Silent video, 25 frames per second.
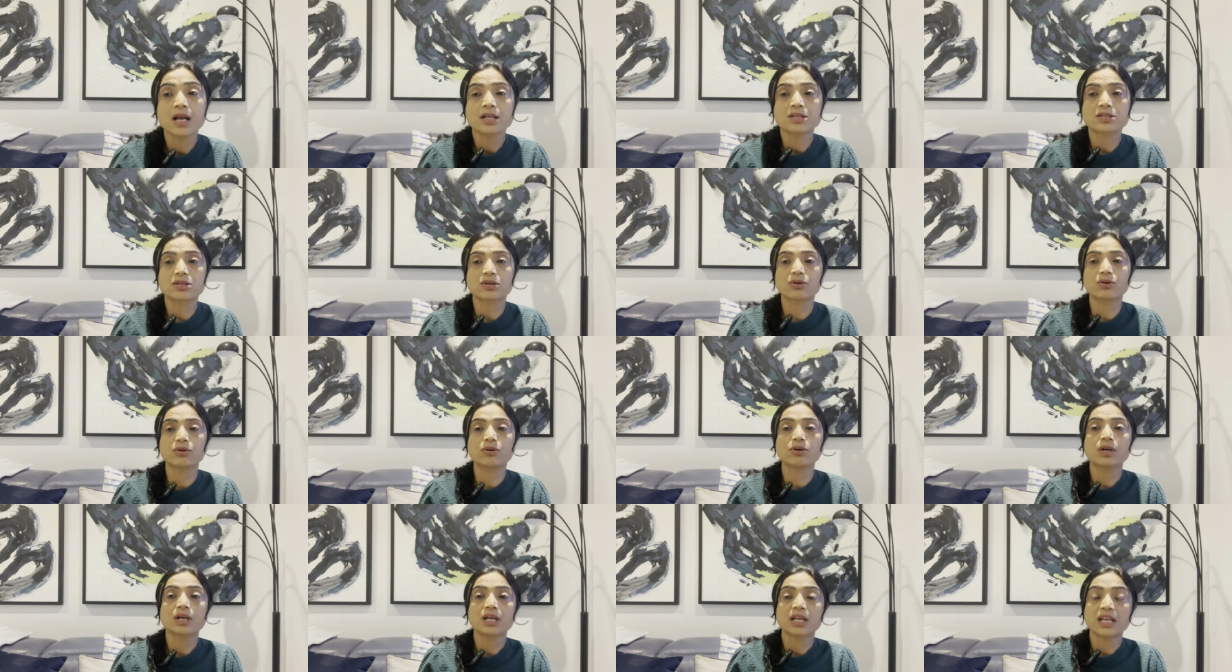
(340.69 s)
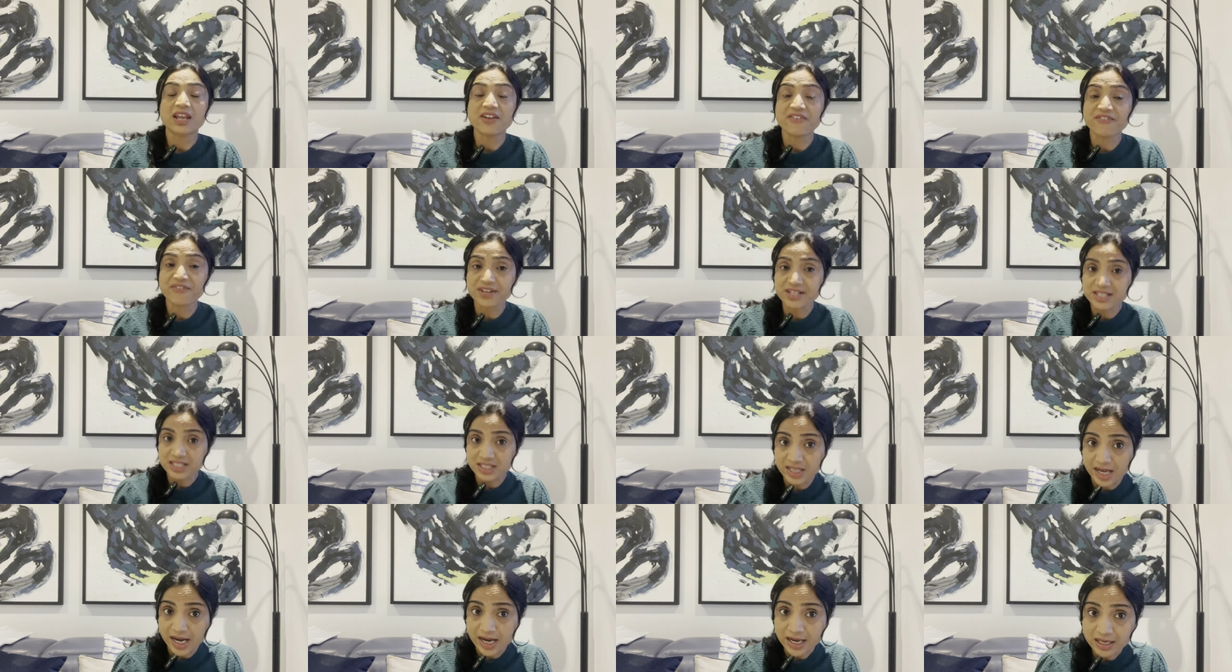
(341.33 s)
So if
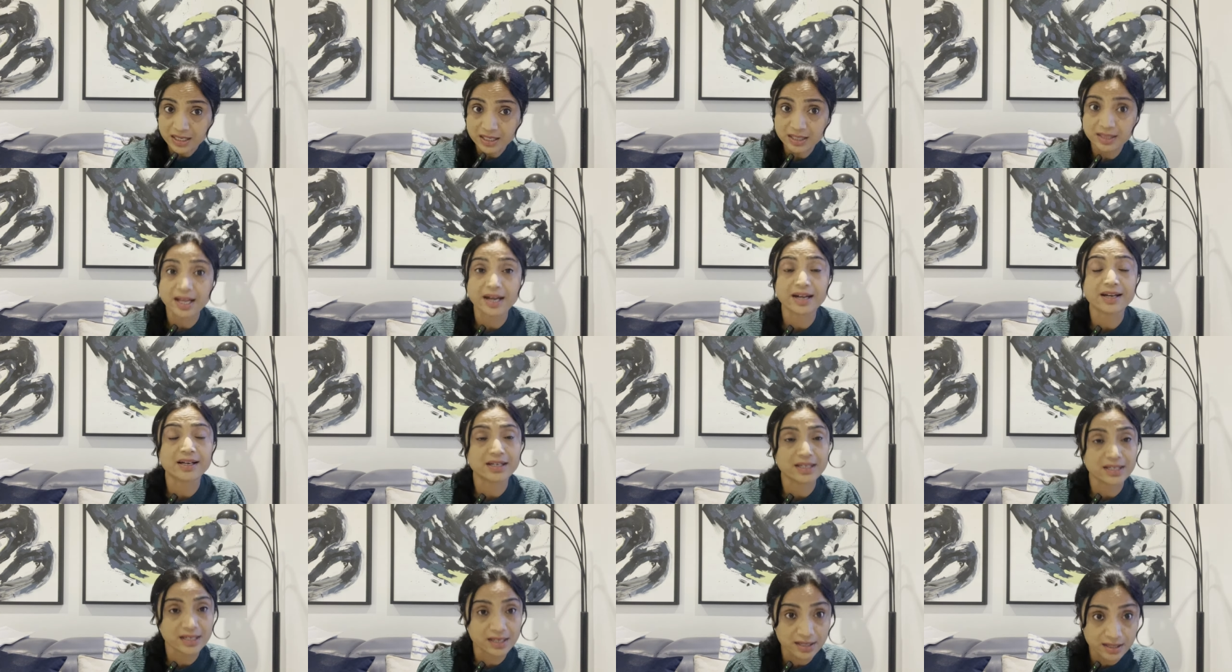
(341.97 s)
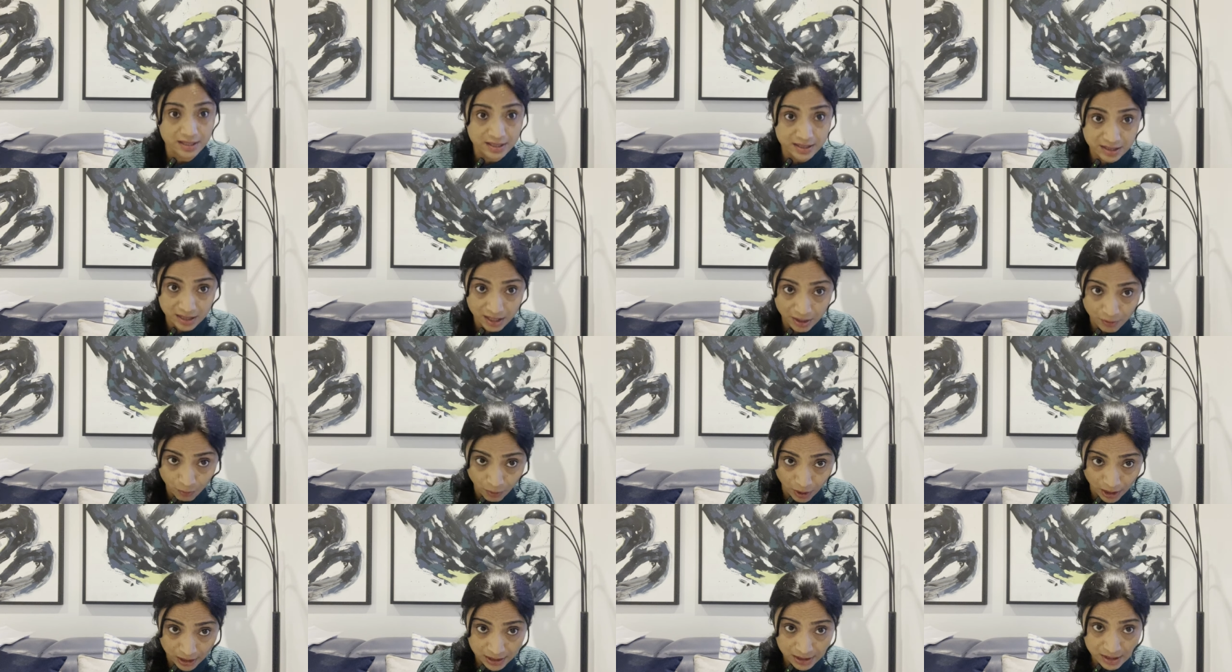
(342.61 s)
it's ticked, then clearly say
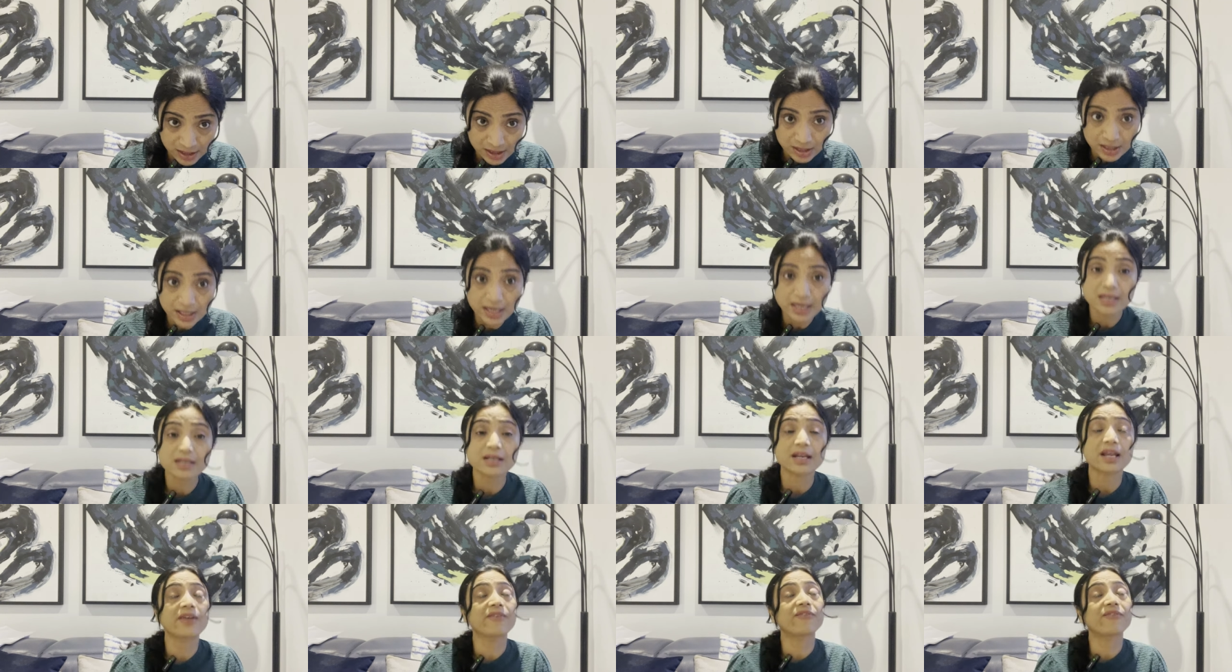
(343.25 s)
what is ticked.